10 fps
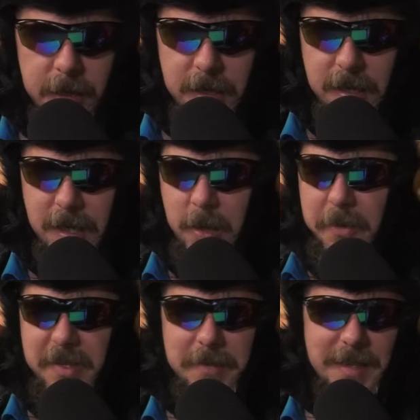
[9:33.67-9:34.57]
It
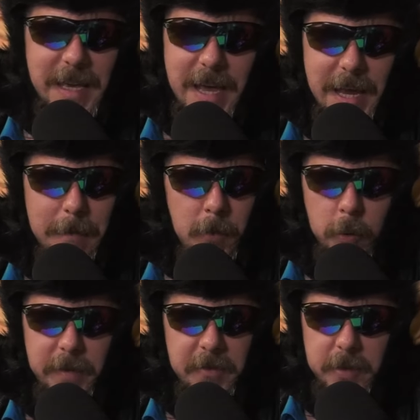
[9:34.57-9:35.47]
almost seems like they hate
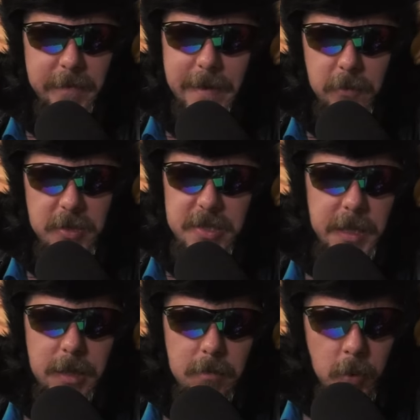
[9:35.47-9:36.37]
movies or they've never
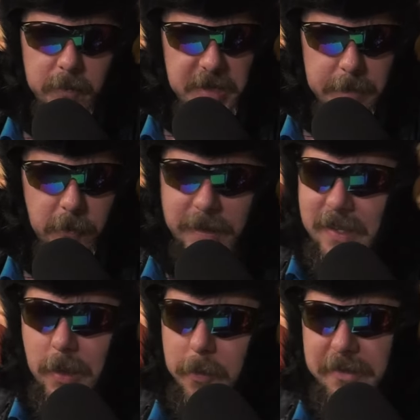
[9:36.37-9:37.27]
seen movies before. It's
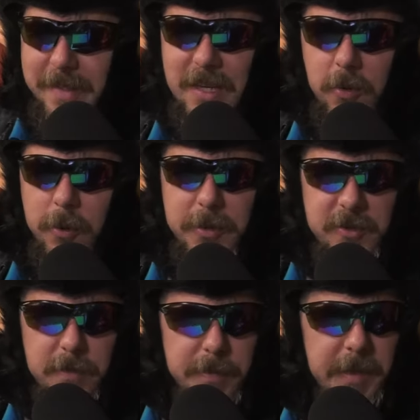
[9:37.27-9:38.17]
almost like they don't know what they're
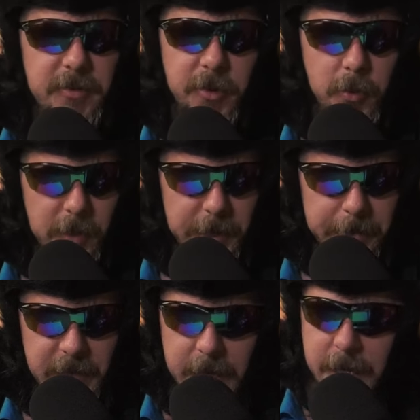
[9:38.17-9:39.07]
supposed to be
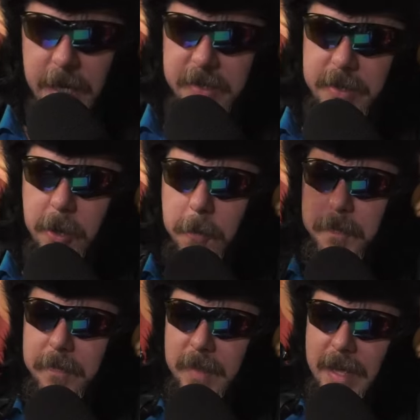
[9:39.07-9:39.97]
doing. So,
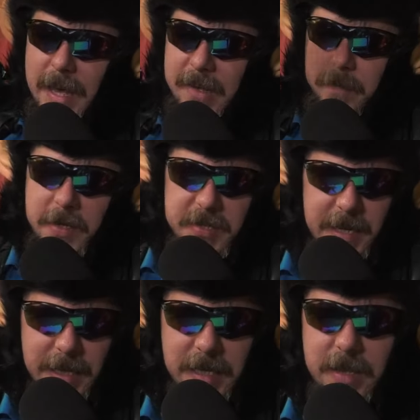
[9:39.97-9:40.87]
as much as I
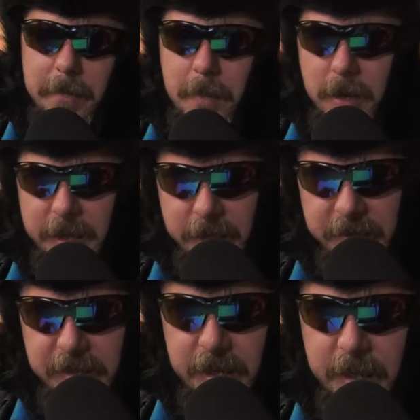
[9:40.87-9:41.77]
like the
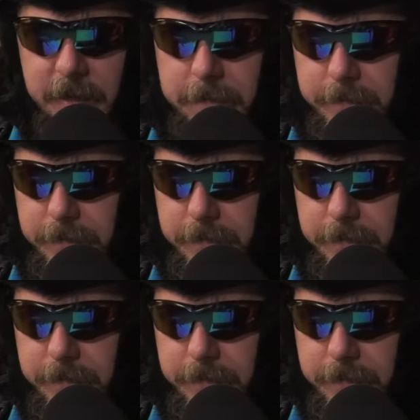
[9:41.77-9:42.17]
monkeys in